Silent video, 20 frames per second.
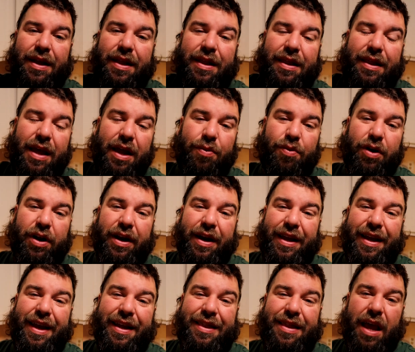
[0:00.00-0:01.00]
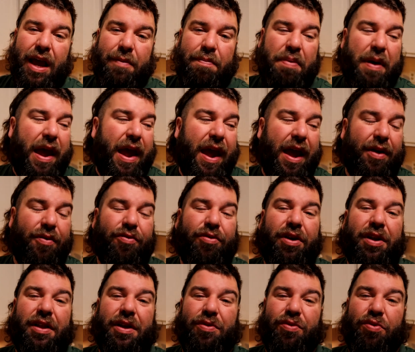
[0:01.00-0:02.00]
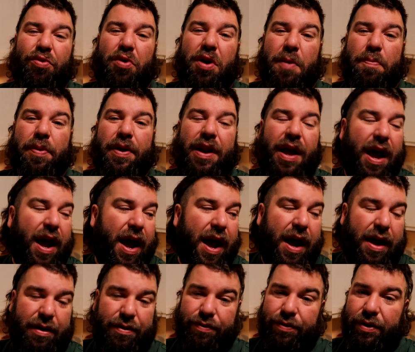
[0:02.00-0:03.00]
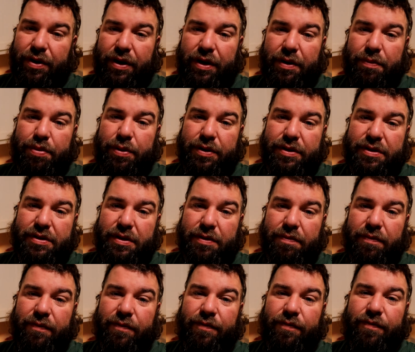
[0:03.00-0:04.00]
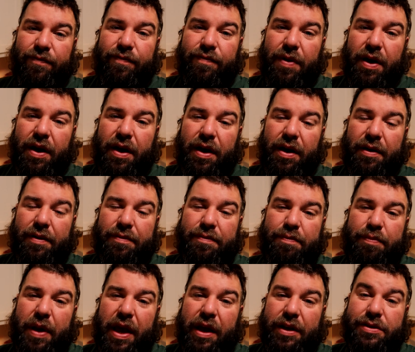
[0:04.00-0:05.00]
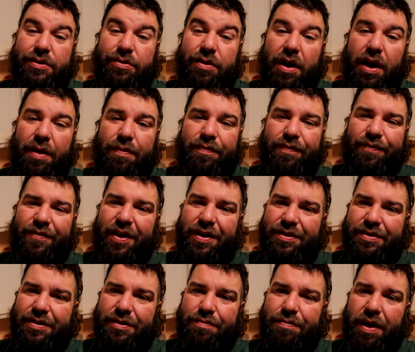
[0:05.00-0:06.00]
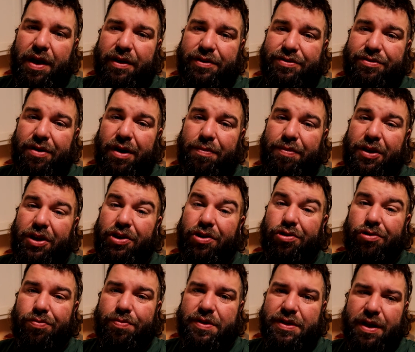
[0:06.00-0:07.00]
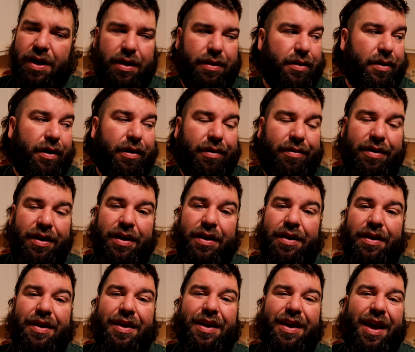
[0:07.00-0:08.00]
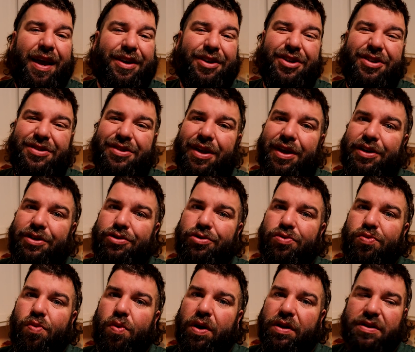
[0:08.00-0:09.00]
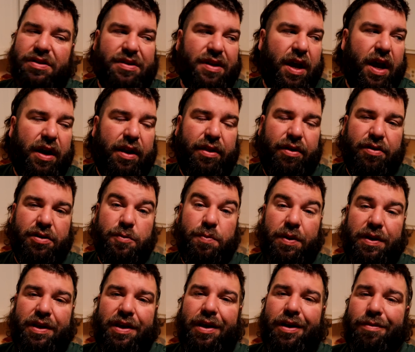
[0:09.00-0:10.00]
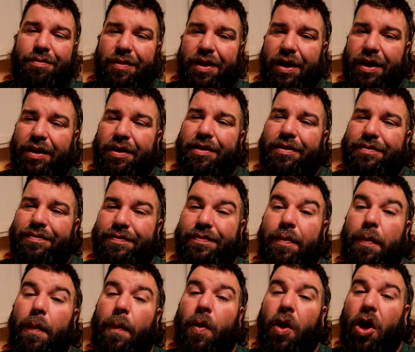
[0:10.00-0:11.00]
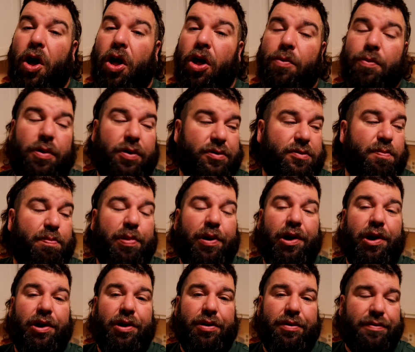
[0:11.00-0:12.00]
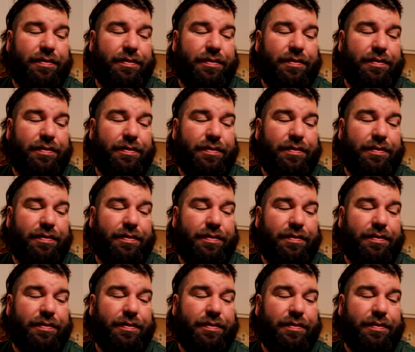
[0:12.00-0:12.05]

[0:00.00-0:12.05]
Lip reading: Then we're going to get that pan really ripping hot, and we're going to put some venison backstrap cubes on there, and just like do one side of those, but get them like almost burnt.